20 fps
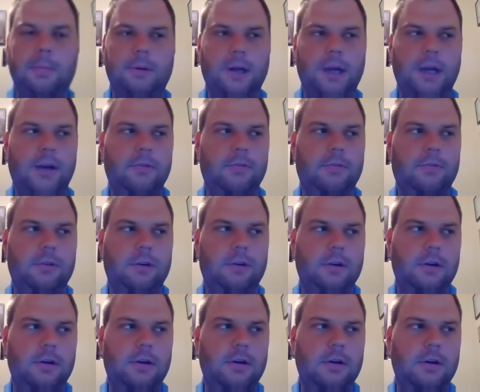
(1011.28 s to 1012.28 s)
playing
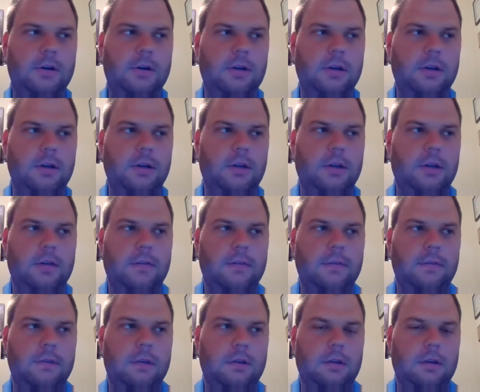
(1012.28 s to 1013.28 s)
for
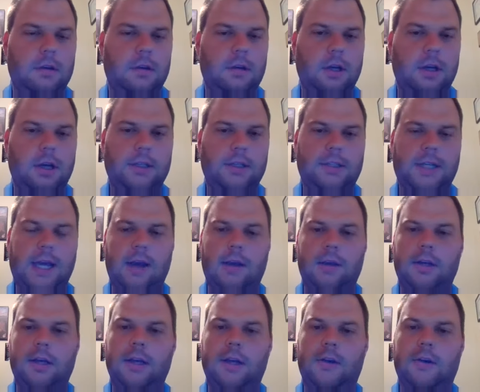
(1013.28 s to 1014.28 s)
a
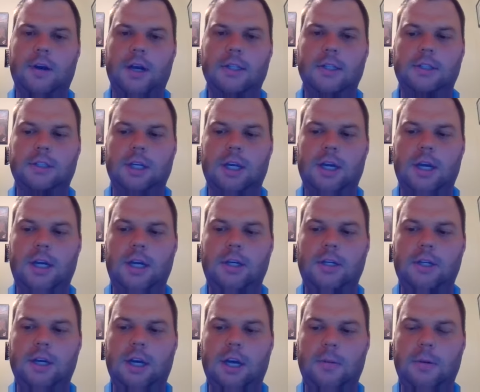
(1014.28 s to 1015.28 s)
town like Crestline. You
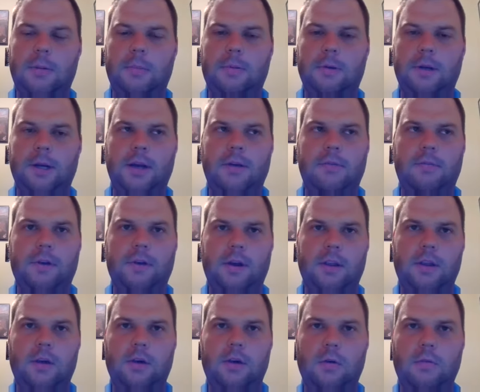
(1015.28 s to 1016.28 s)
talk about playing in front
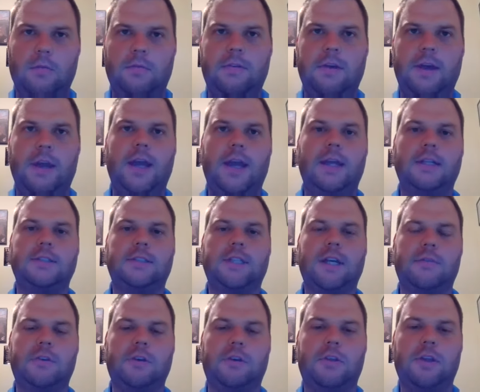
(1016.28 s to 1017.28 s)
of home fans.
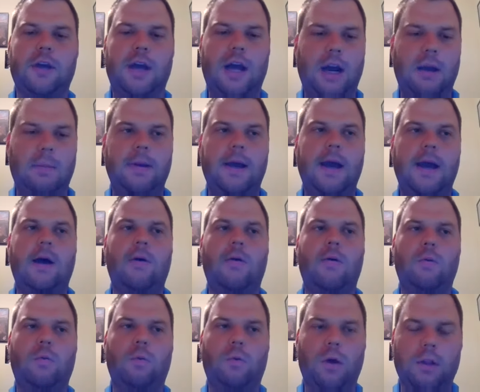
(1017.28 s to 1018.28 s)
Have you thought
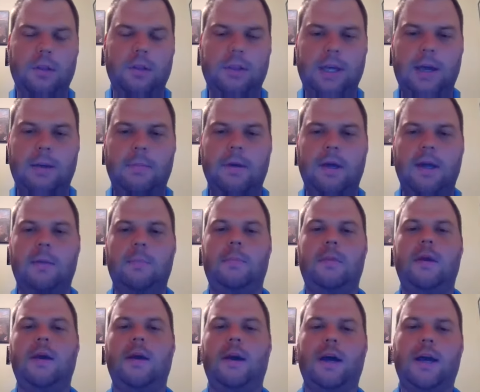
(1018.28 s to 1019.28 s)
about what that might
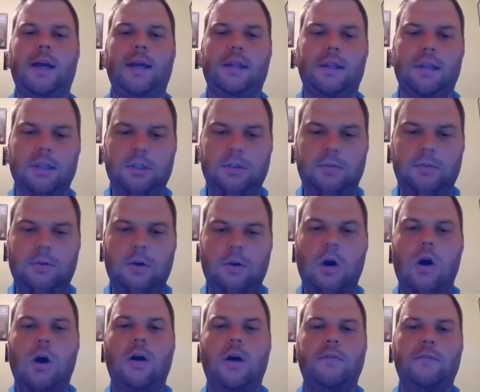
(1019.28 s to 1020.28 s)
be like this
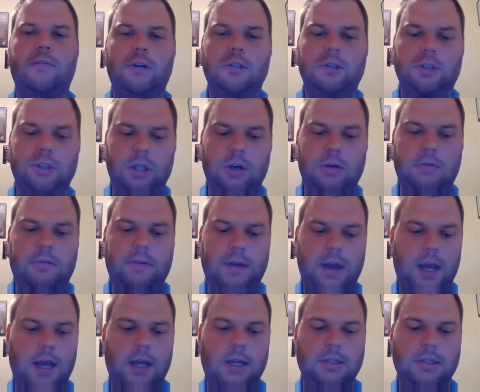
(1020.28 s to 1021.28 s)
fall if there's no
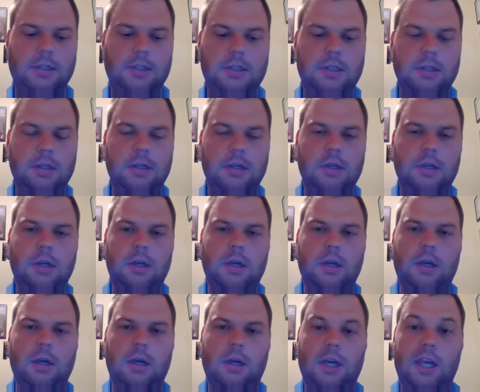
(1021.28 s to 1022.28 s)
fans?
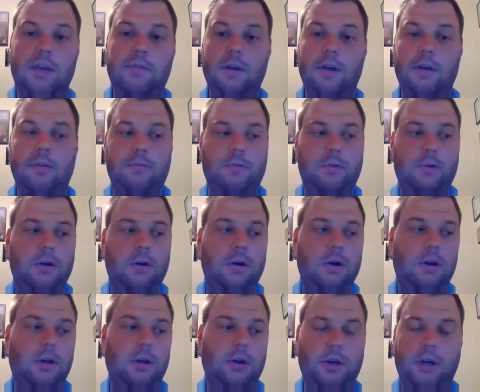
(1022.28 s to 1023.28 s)
Even
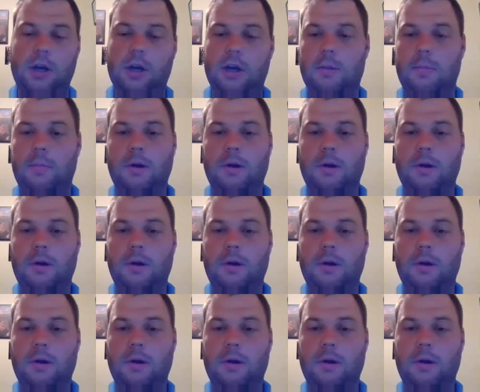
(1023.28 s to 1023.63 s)
for your younger